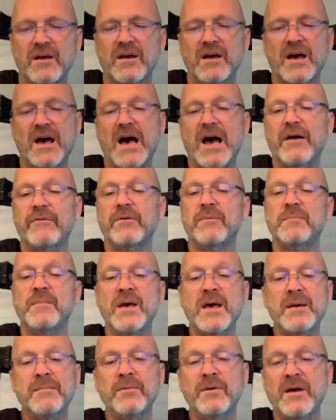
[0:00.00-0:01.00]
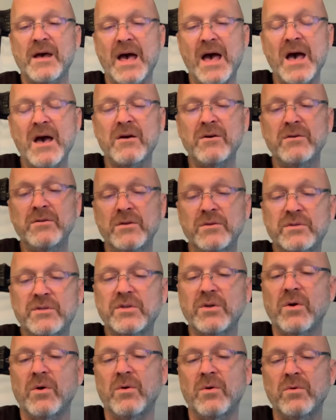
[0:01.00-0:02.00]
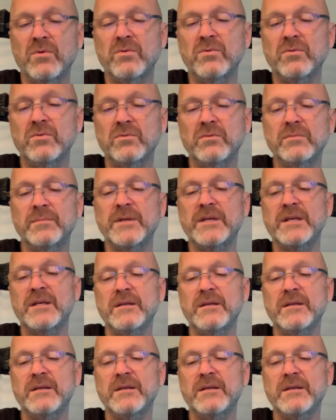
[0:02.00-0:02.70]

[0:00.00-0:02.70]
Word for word: I remember how you told me